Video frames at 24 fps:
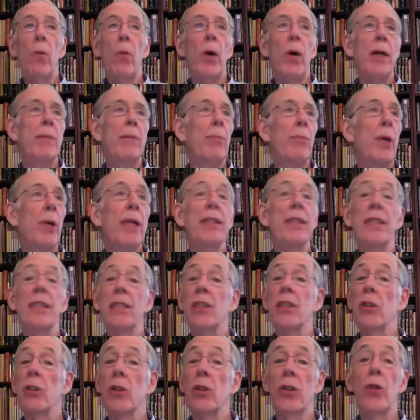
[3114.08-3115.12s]
brings
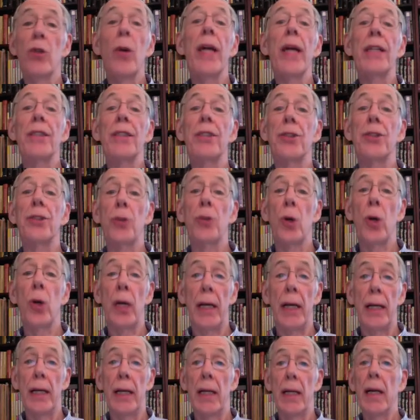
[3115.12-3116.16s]
us the greatest joy,
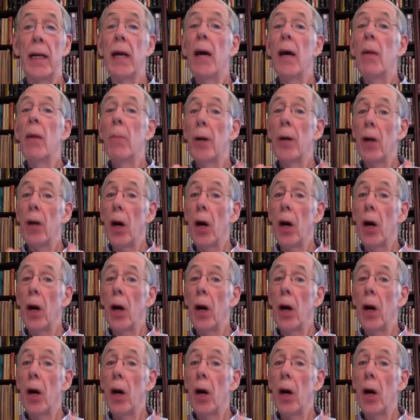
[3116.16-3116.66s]
but